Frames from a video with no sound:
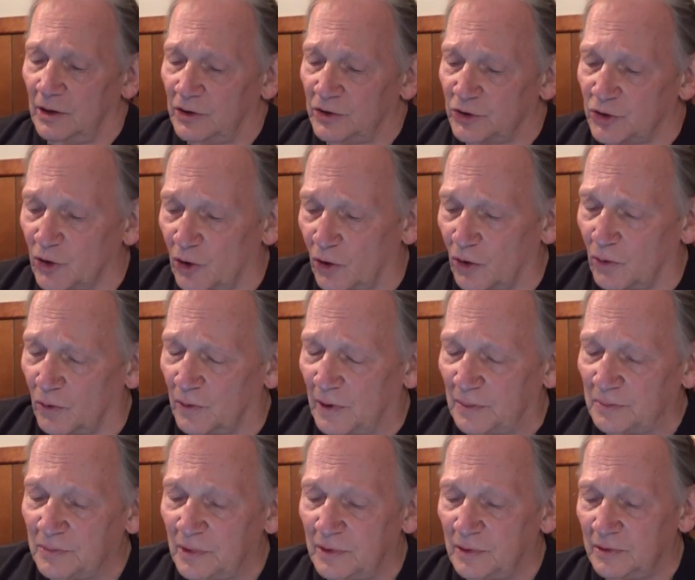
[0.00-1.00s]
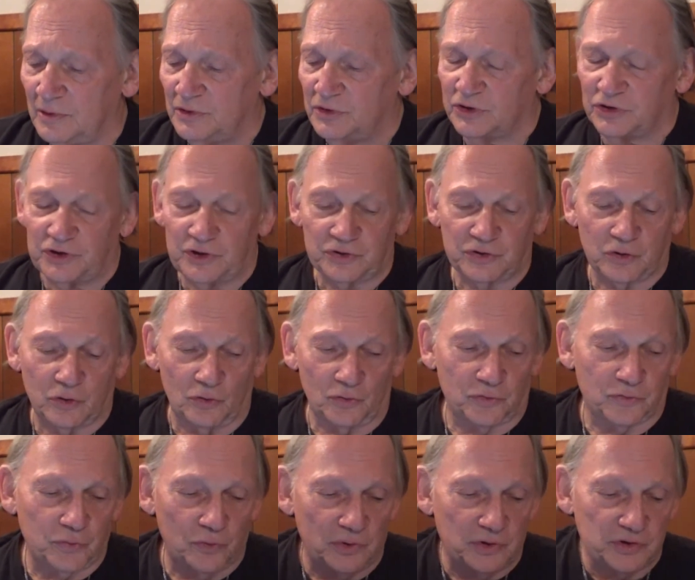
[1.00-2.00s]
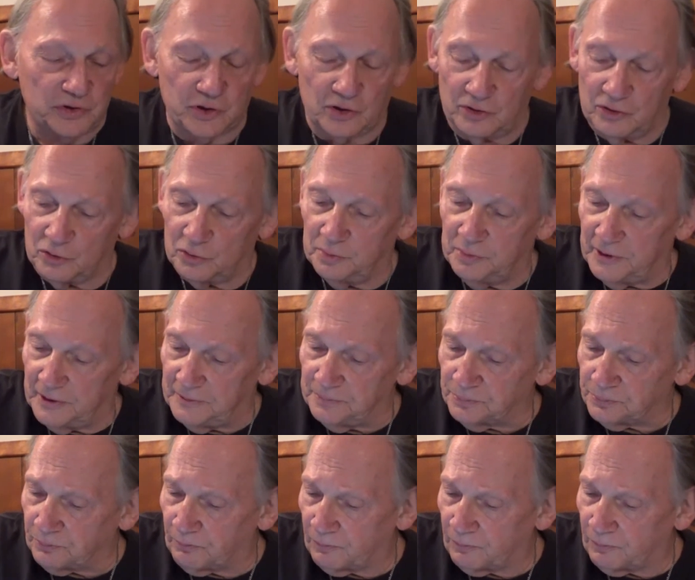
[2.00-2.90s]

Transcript: So um, let's just go through this a little bit.